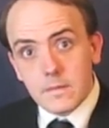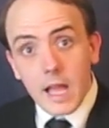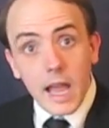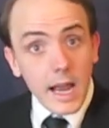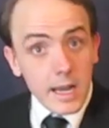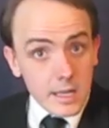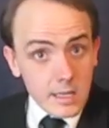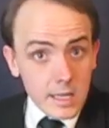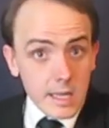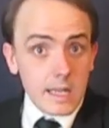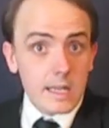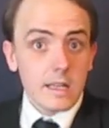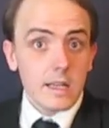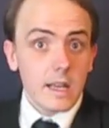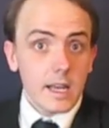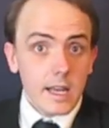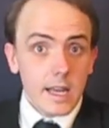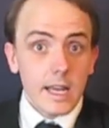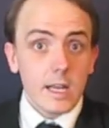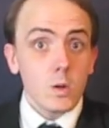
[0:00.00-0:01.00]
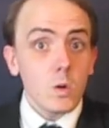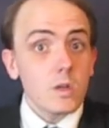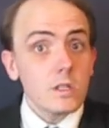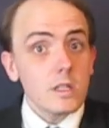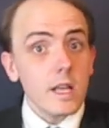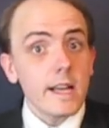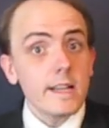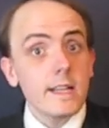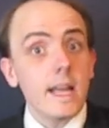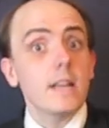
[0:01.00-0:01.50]
And indeed, it looks
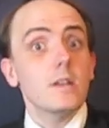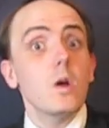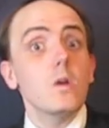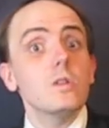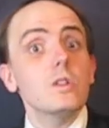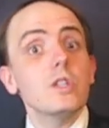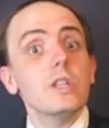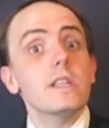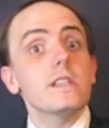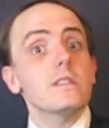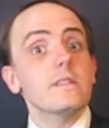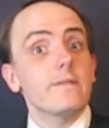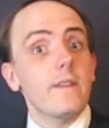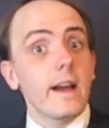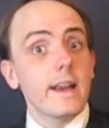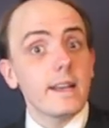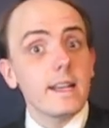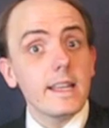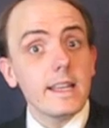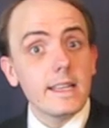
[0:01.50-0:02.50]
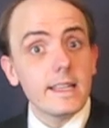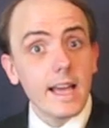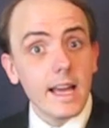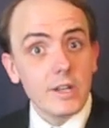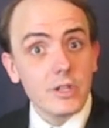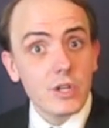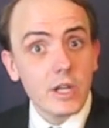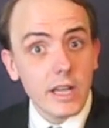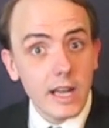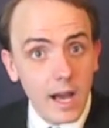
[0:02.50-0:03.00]
like technology is finally
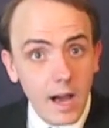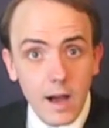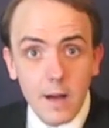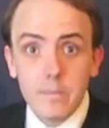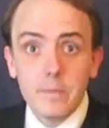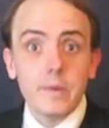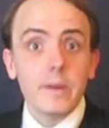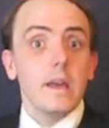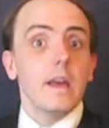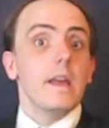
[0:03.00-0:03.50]
catching up.